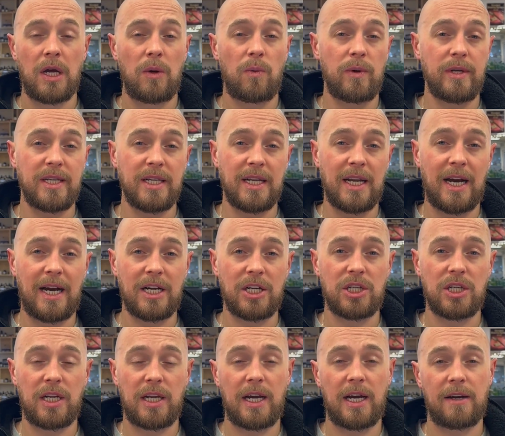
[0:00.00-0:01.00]
We didn't
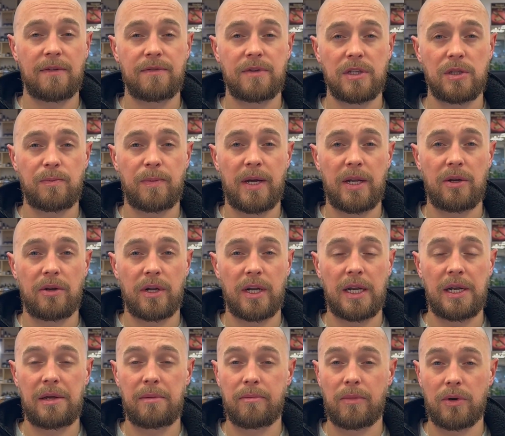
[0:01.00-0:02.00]
actually have to spend on
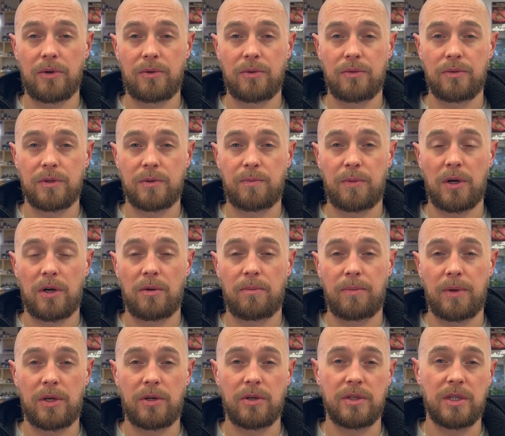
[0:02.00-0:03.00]
any models, but
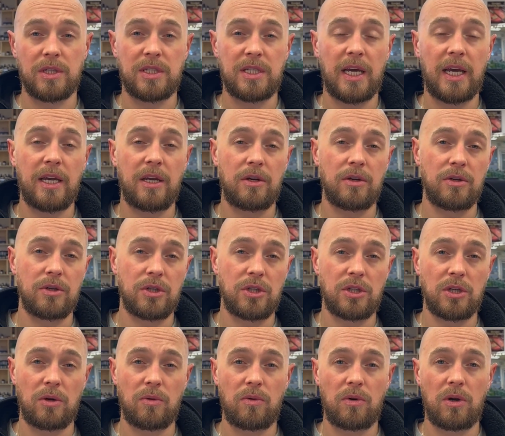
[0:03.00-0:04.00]
because it's taken us
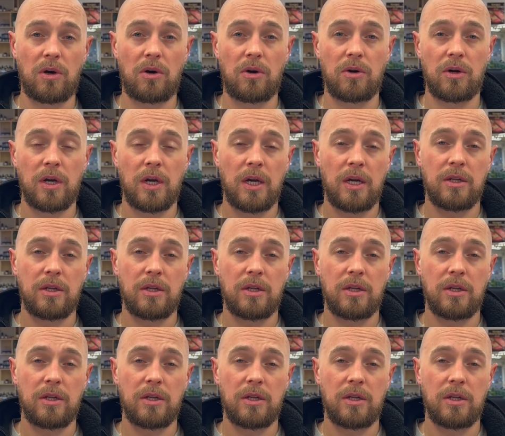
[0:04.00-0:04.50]
so long